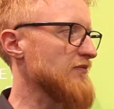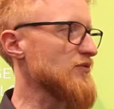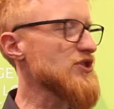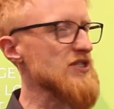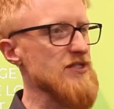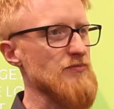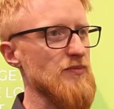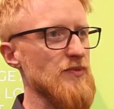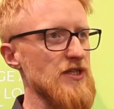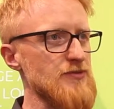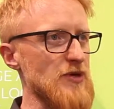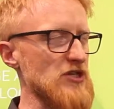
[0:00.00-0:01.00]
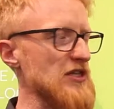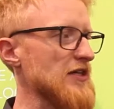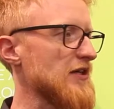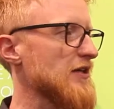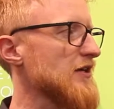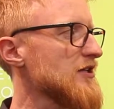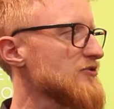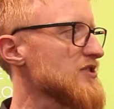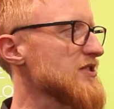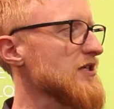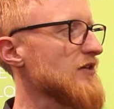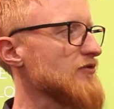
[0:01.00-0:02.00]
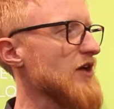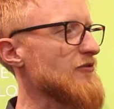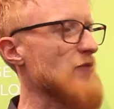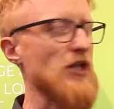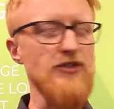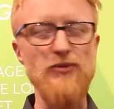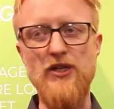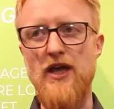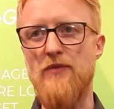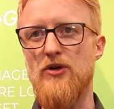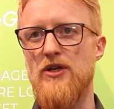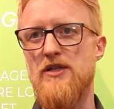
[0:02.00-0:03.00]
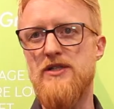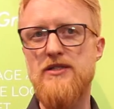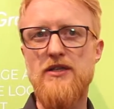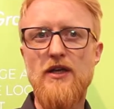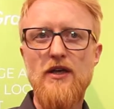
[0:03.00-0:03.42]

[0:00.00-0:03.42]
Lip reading: Which is especially interesting if you have multiple cameras,